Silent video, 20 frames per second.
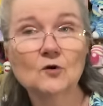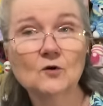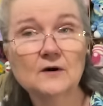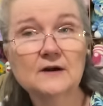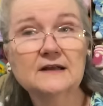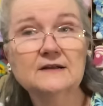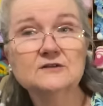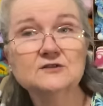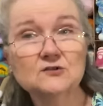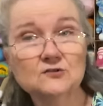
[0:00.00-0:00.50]

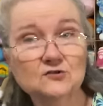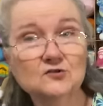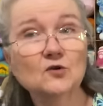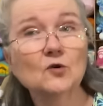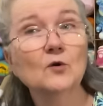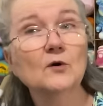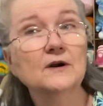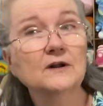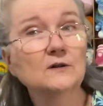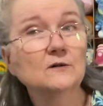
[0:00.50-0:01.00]
in
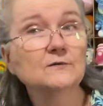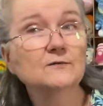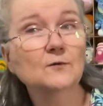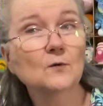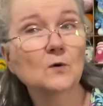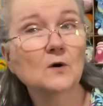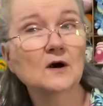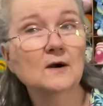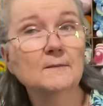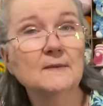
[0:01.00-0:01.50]
tutorial
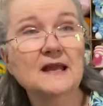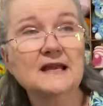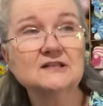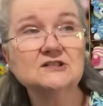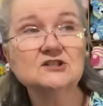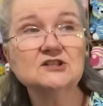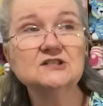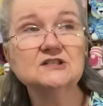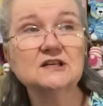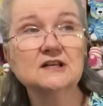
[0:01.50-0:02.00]
form, and
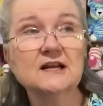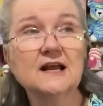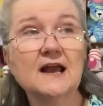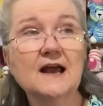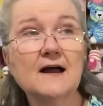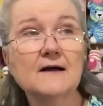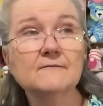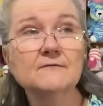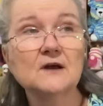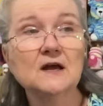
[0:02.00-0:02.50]
she's going to
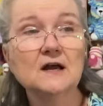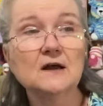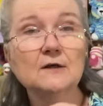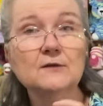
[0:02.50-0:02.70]
have